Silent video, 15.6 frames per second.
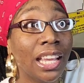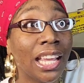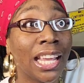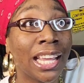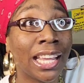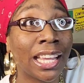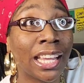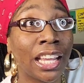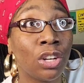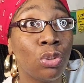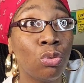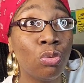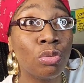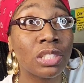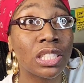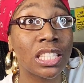and
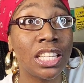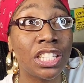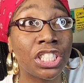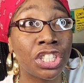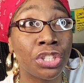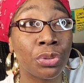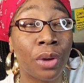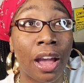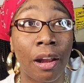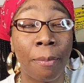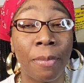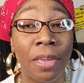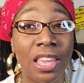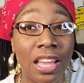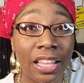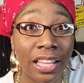who's teaching you how to
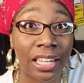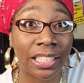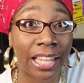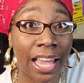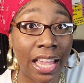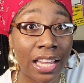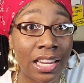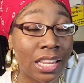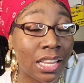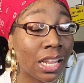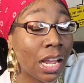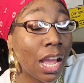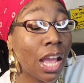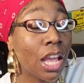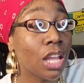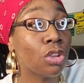be a young lady.
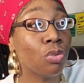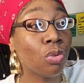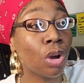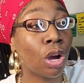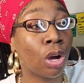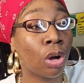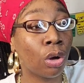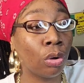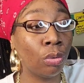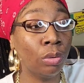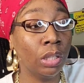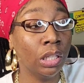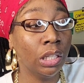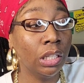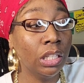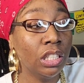You know,
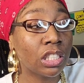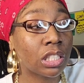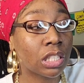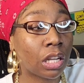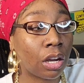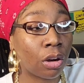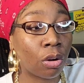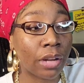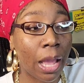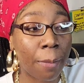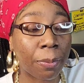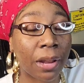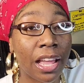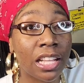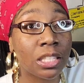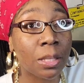so that
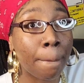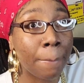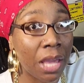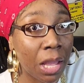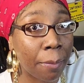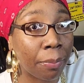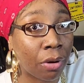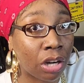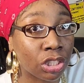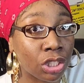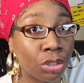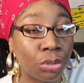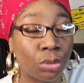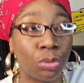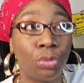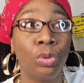plays a big part
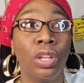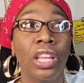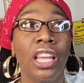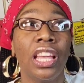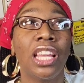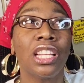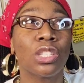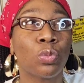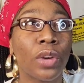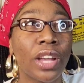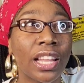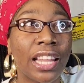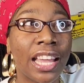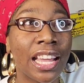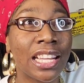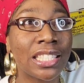too, as
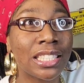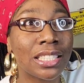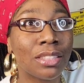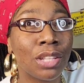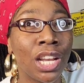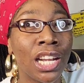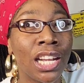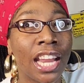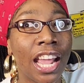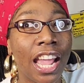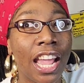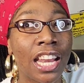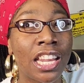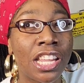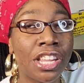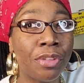well as
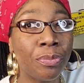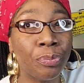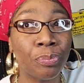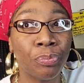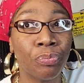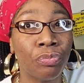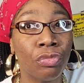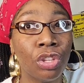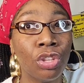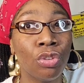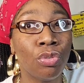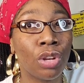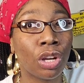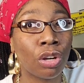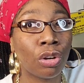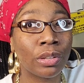daddy, you
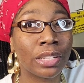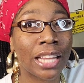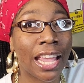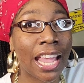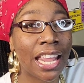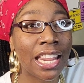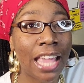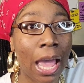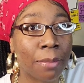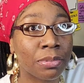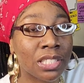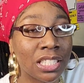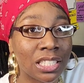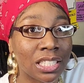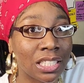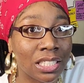know, daddy
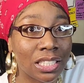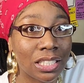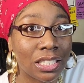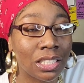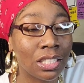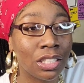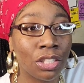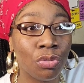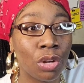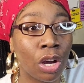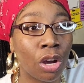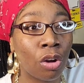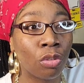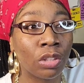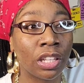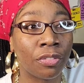absences. You
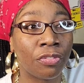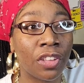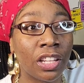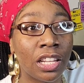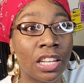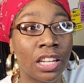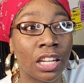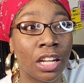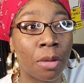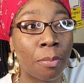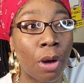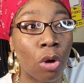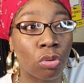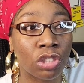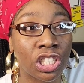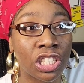know, the feeling the
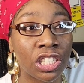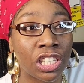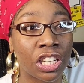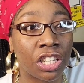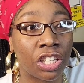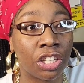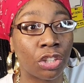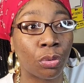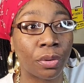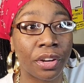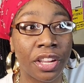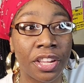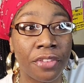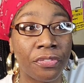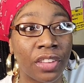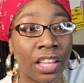emotions and the
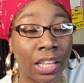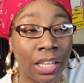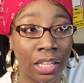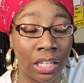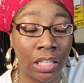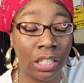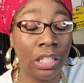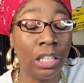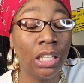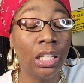grief and the,